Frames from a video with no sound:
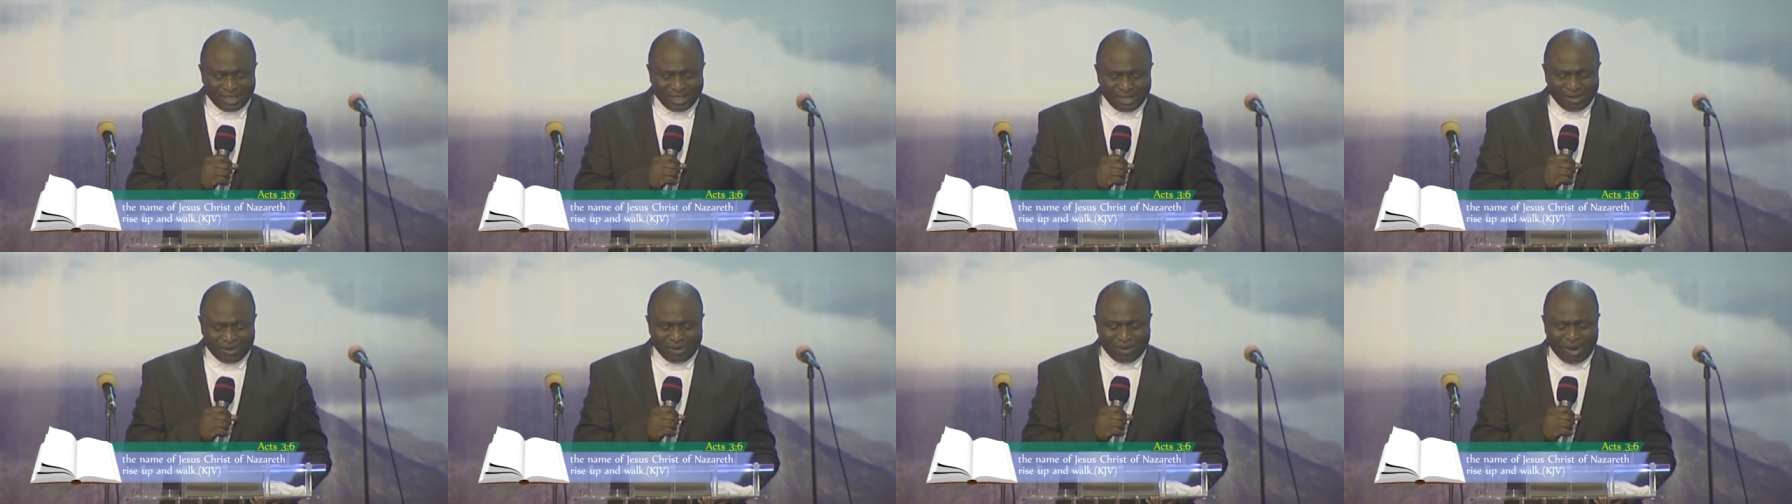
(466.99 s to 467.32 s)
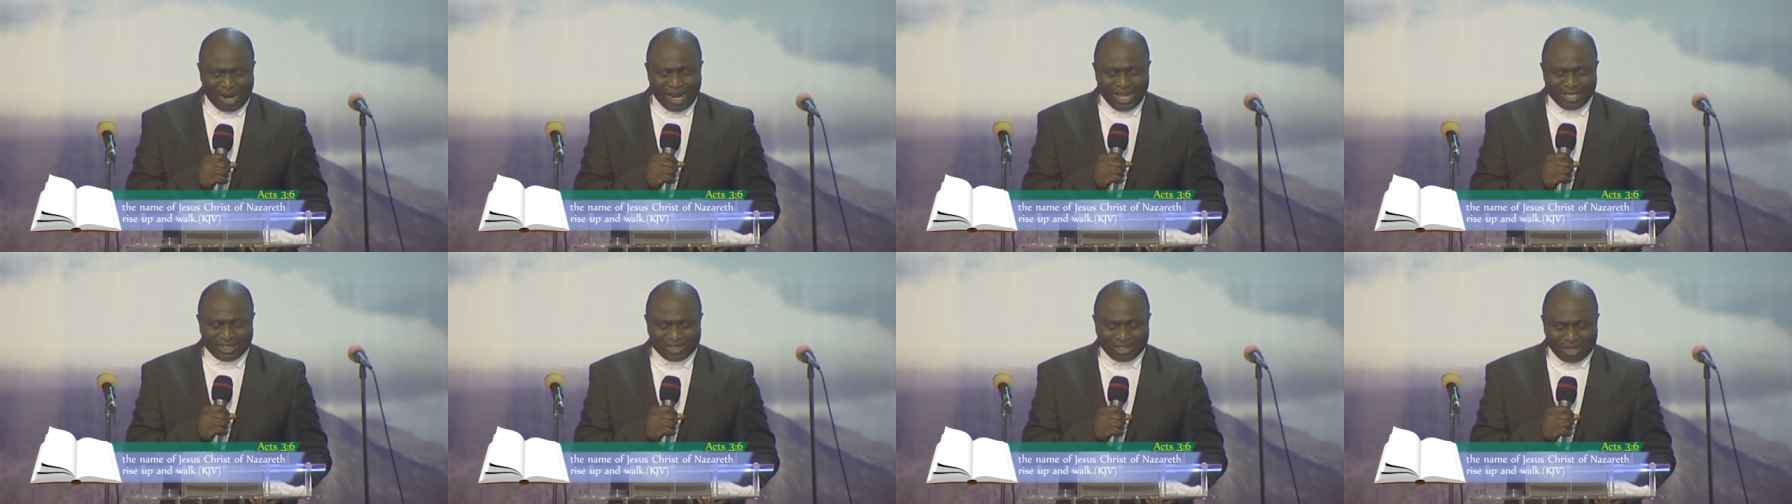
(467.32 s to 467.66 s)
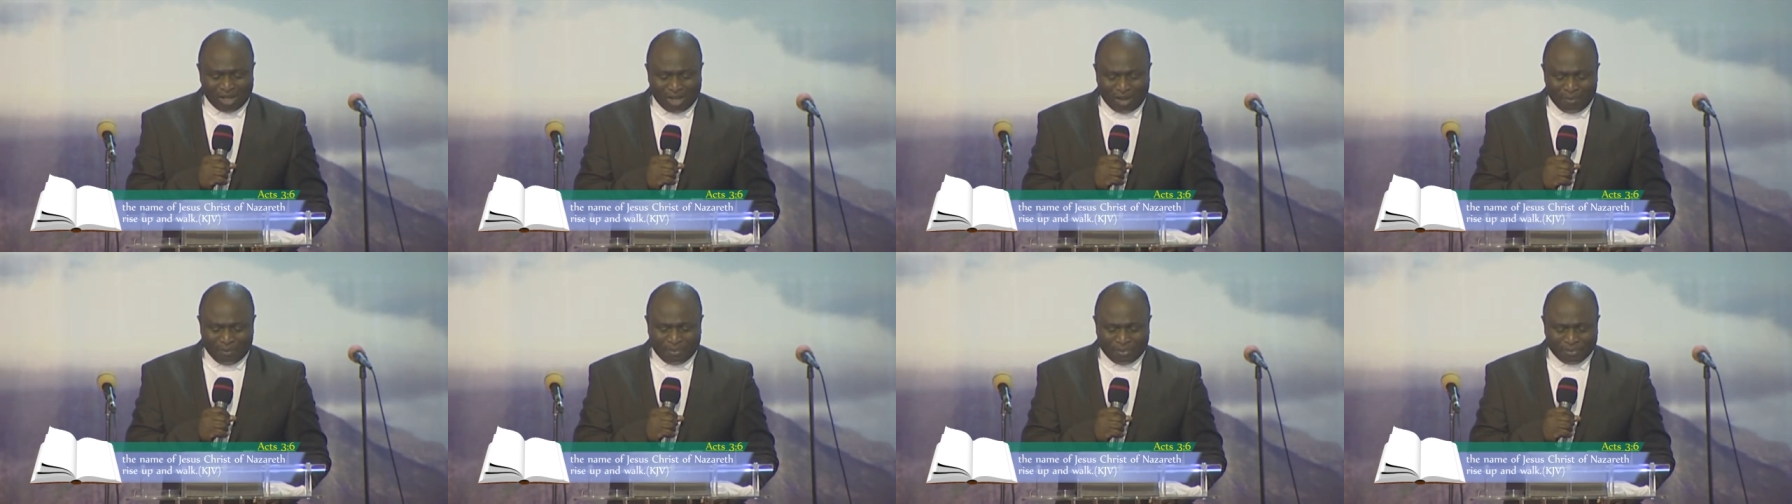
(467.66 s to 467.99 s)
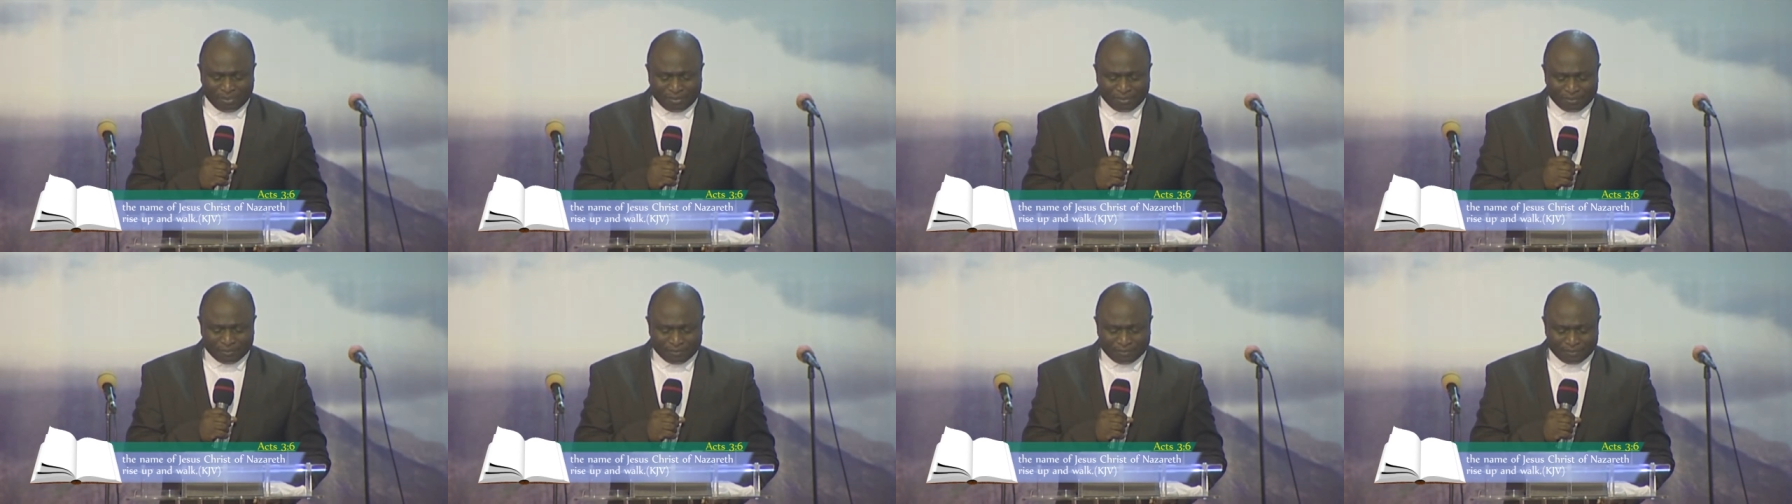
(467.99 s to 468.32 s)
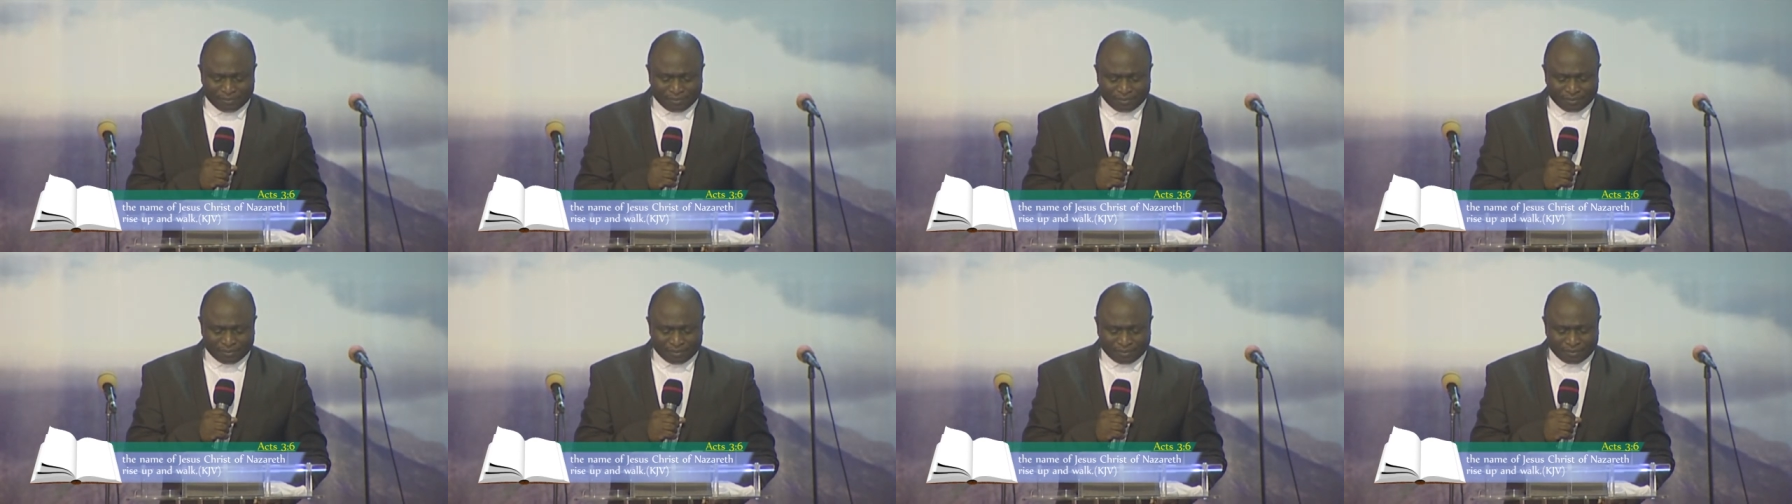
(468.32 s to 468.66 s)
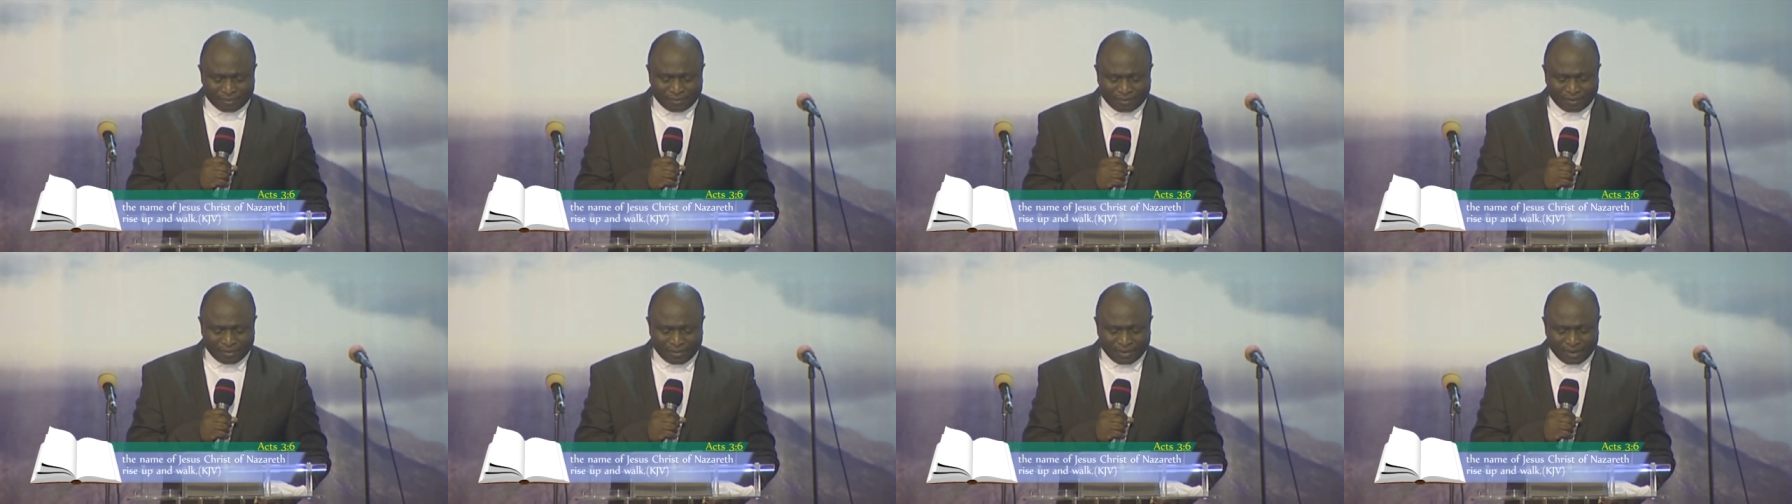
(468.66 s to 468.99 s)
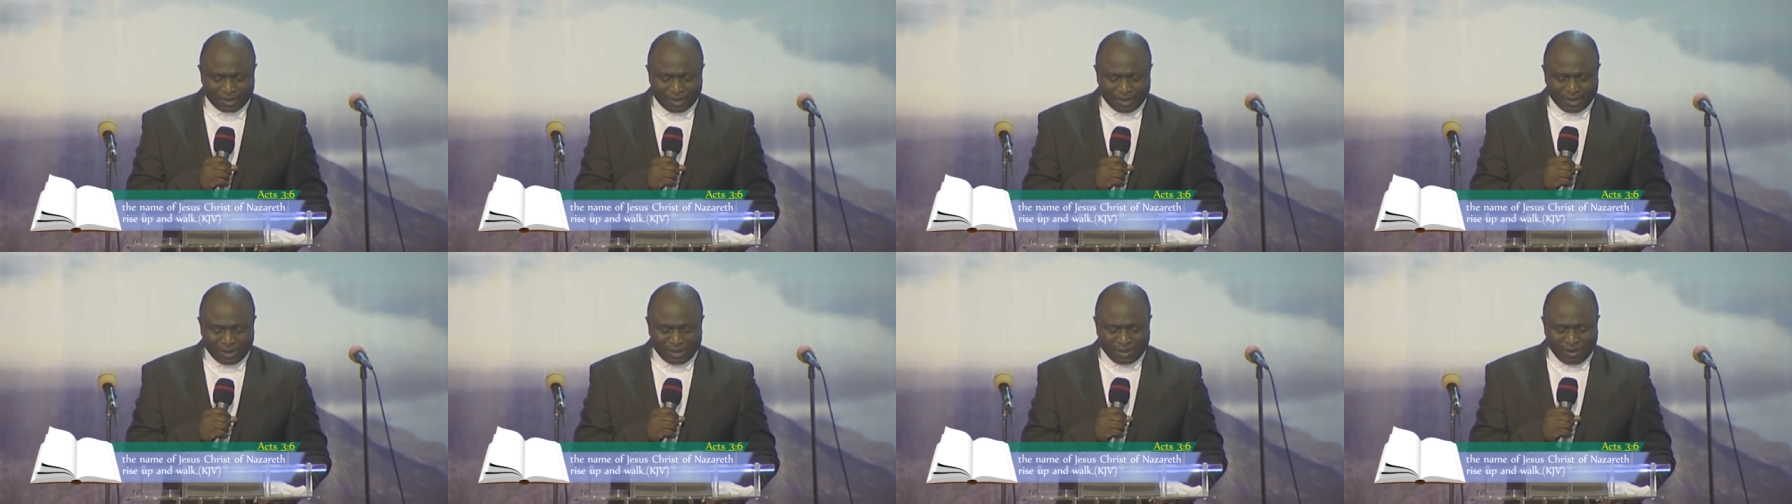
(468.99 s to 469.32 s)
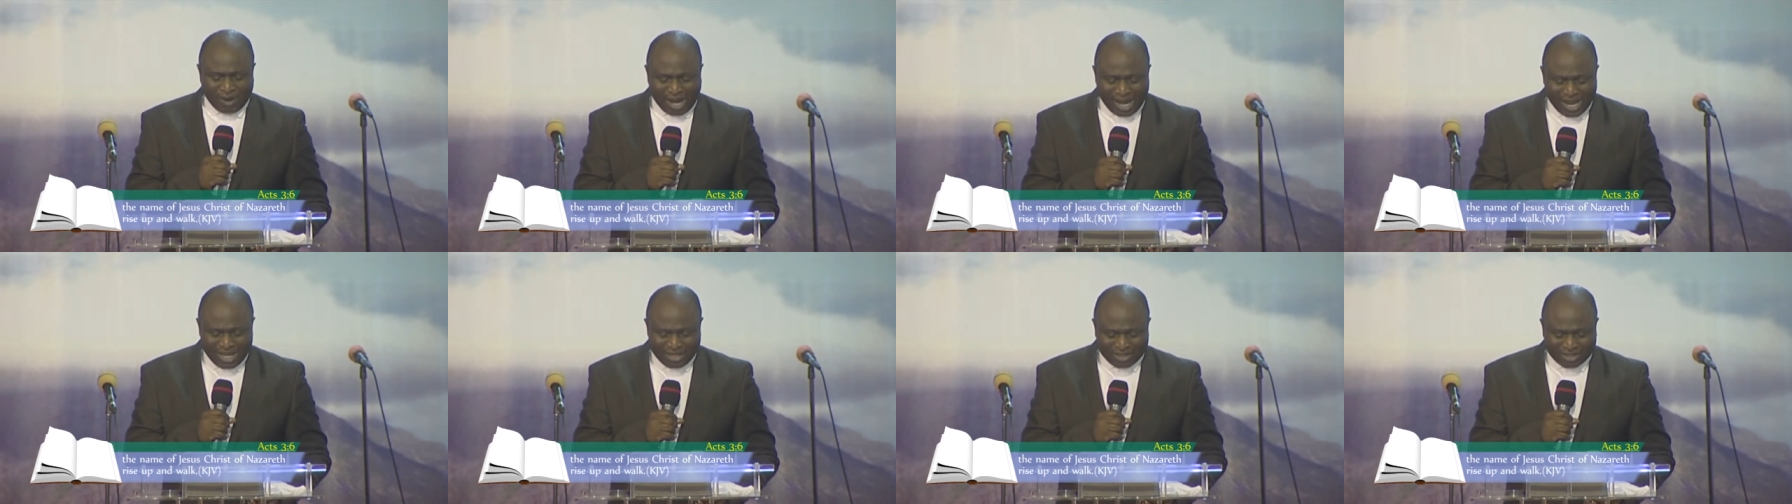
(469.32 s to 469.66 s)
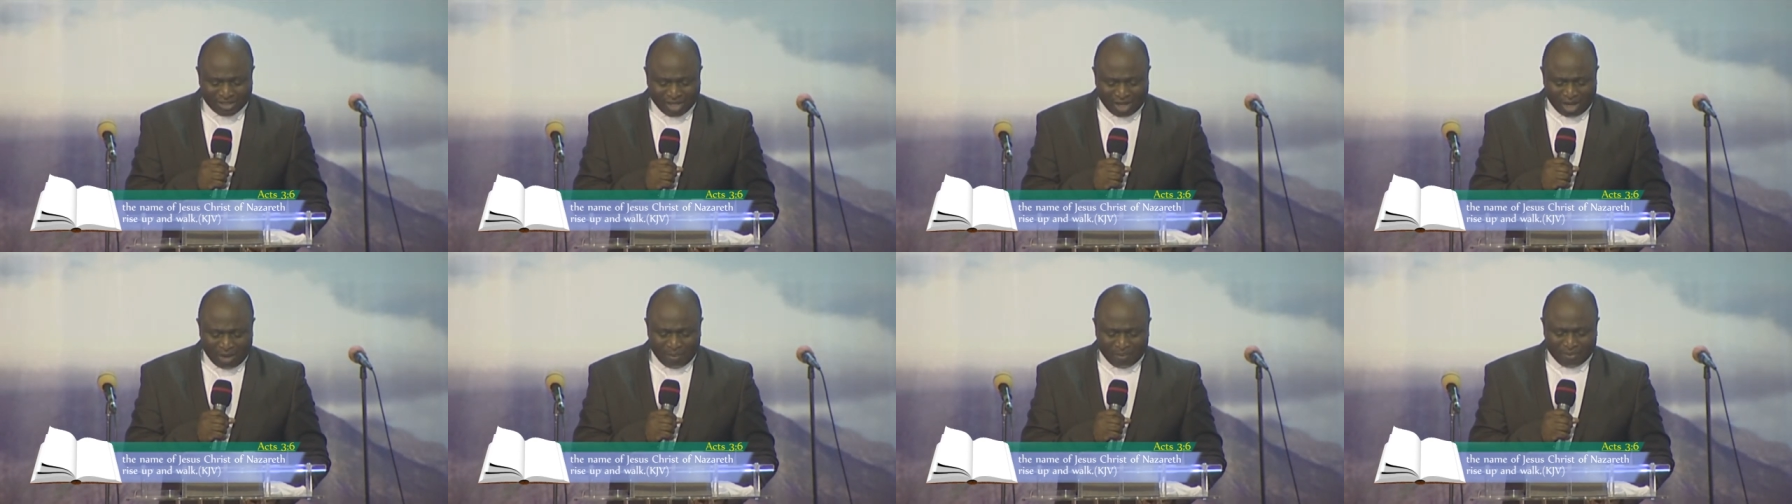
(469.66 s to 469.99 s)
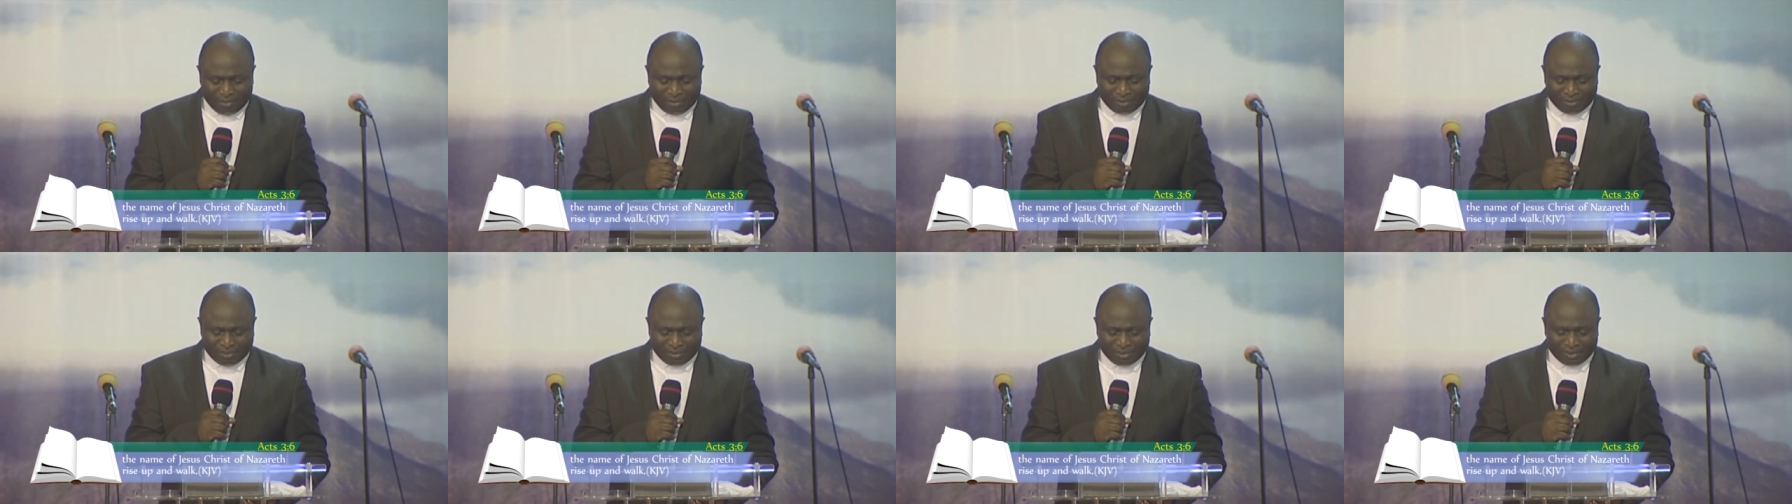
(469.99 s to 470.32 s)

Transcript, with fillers: rise up, rise up.